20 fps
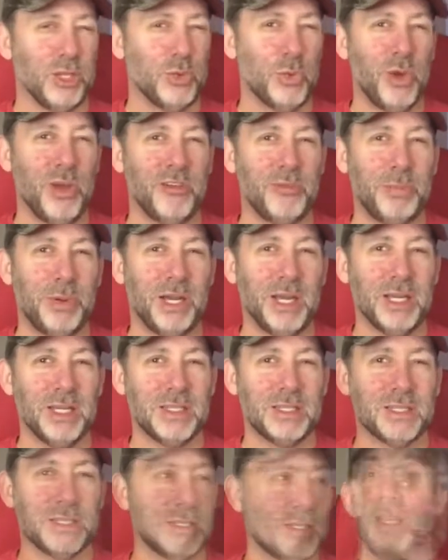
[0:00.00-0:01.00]
12
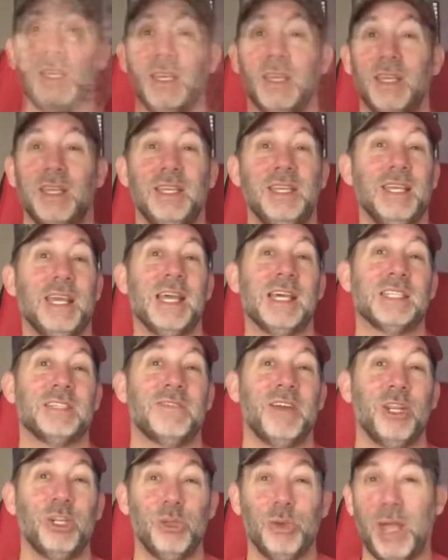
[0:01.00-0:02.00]
bucks. He asked if
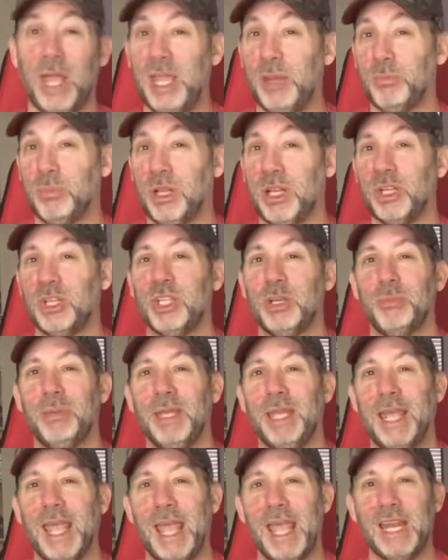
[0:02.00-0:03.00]
I do $8 plus
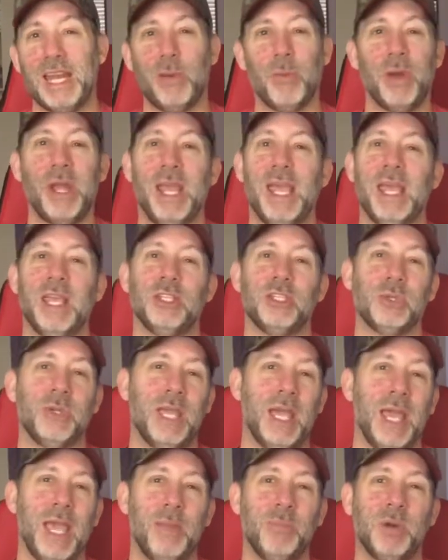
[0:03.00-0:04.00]
shipping, and I went ahead. So
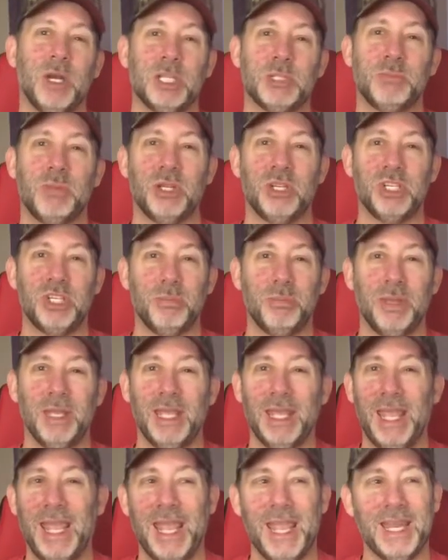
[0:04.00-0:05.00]
yeah, $8 plus
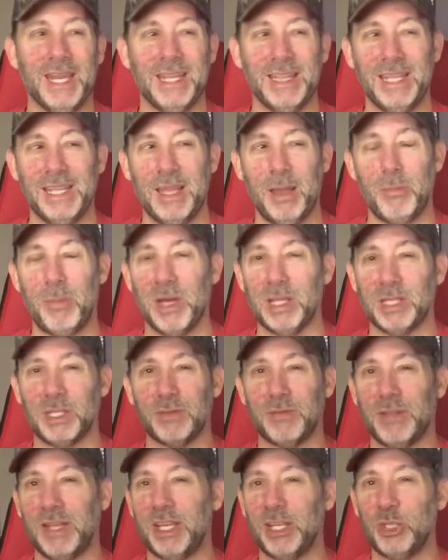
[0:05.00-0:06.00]
shipping, and I think I bought this
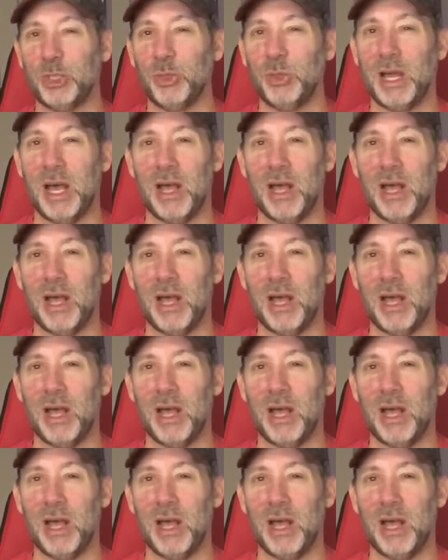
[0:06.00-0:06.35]
for like $2.